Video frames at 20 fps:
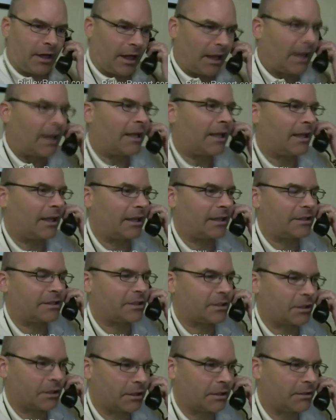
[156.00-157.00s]
Well,
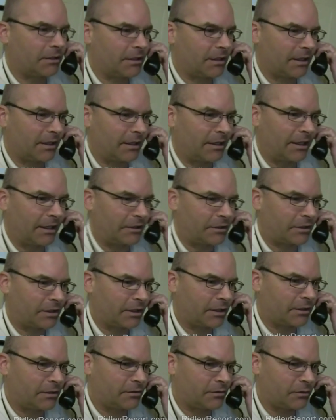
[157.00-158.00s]
it's good. Uh, it's
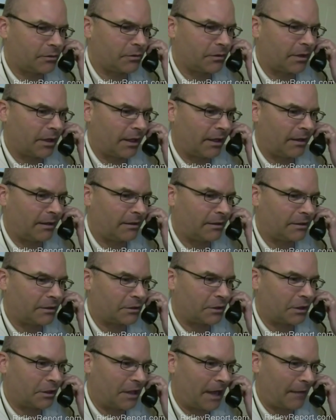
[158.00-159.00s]
good to. Uh,
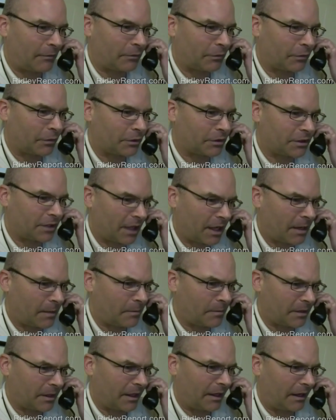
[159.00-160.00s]
it's good to have a first
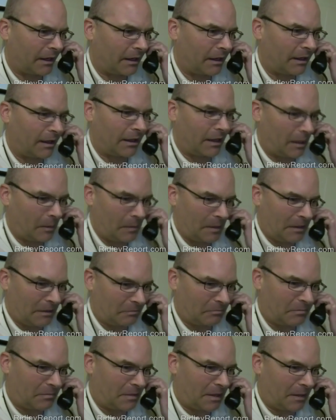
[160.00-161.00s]
time. Then, I
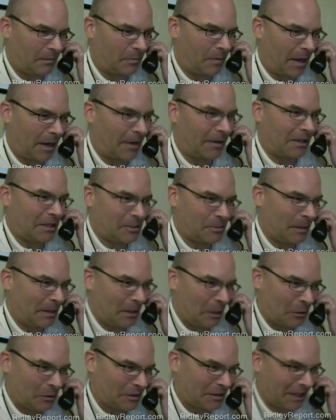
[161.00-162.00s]
mean, apparently, there's
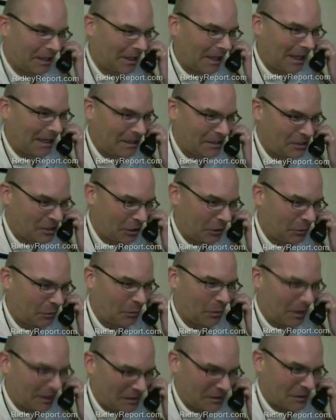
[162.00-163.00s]
been no sunlight
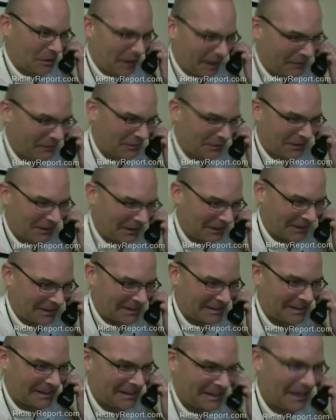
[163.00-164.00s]
shown whatsoever on
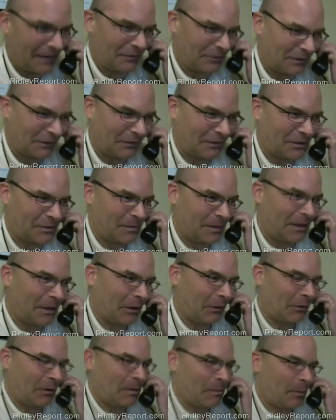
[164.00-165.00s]
this endeavor. If there's
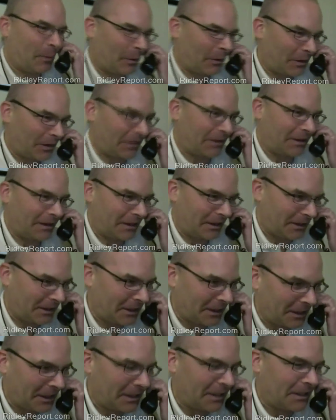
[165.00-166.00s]
been no reporter
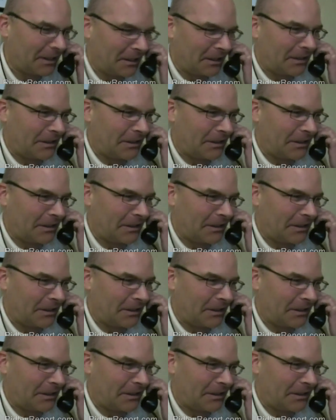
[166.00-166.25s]
here.